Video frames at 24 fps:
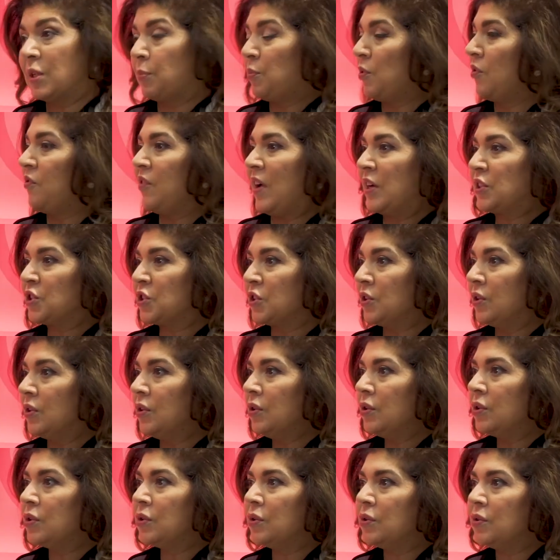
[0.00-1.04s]
a
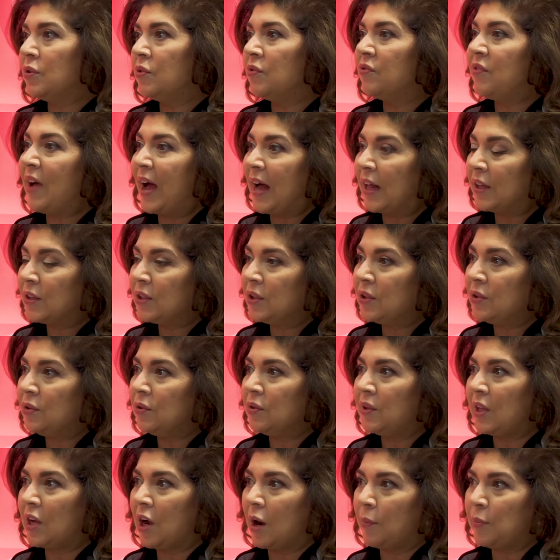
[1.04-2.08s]
professional, who
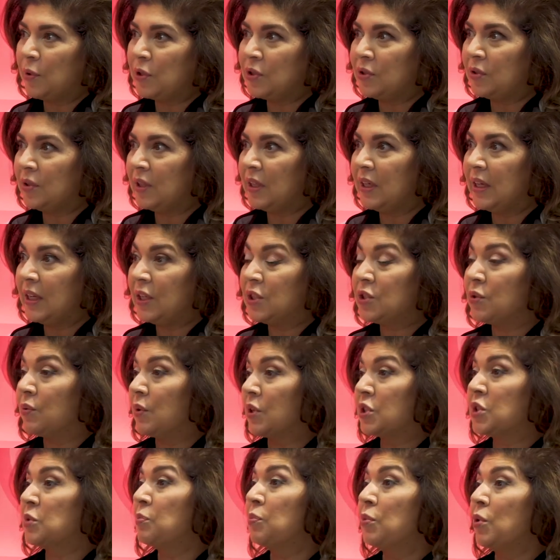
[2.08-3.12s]
valued the opportunity to
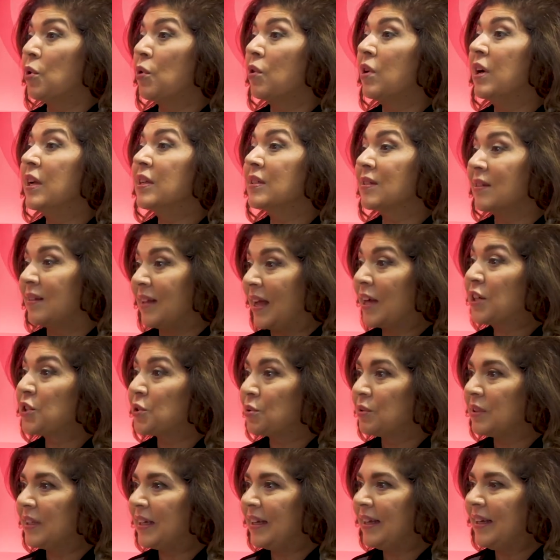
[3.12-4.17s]
explore
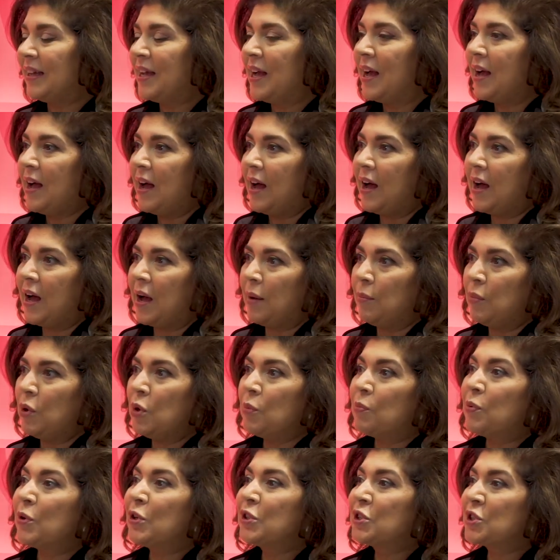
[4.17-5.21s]
intellectually,
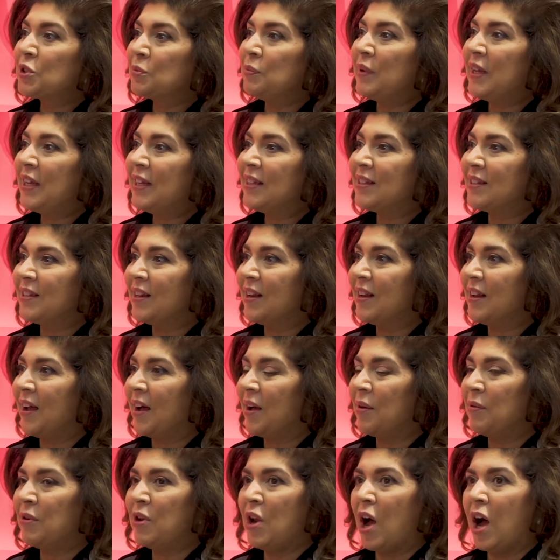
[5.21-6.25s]
who pushed me
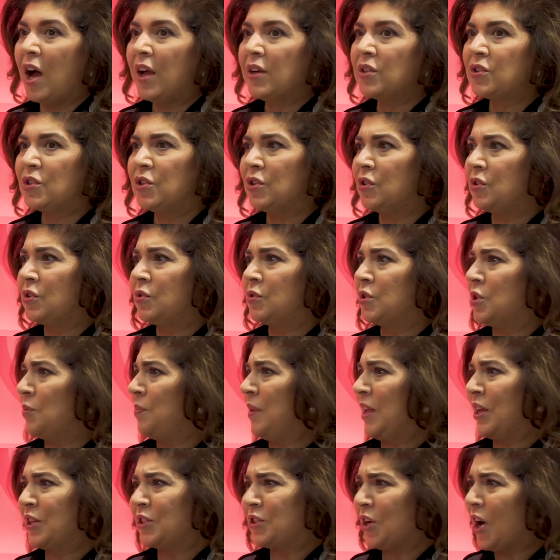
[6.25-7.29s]
not to
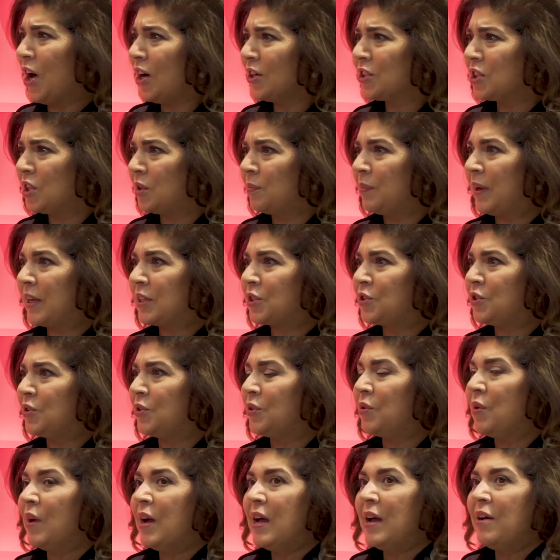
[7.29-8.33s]
be a doctor, but
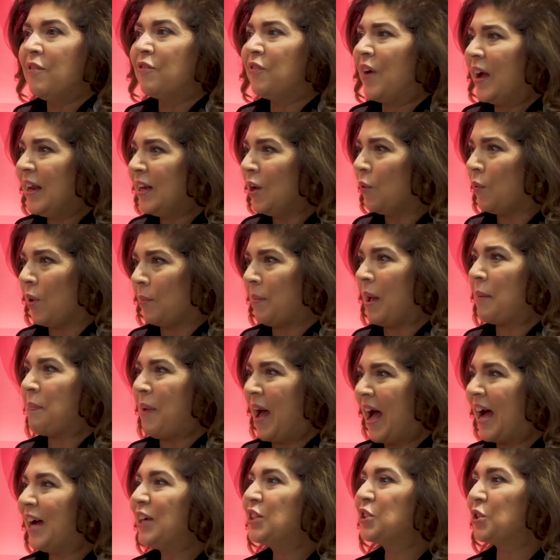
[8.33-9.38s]
to find out what my
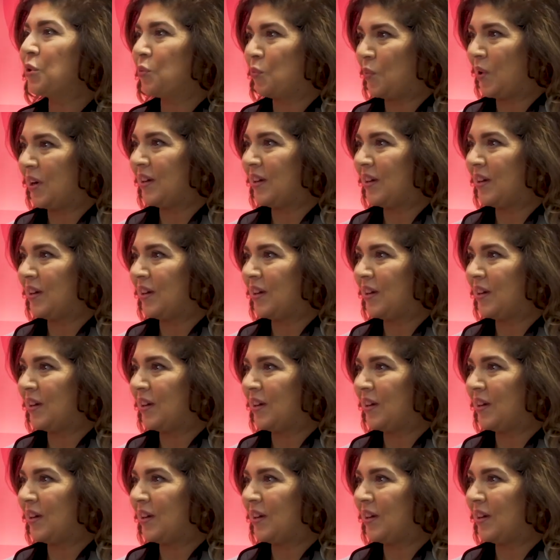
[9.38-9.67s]
passion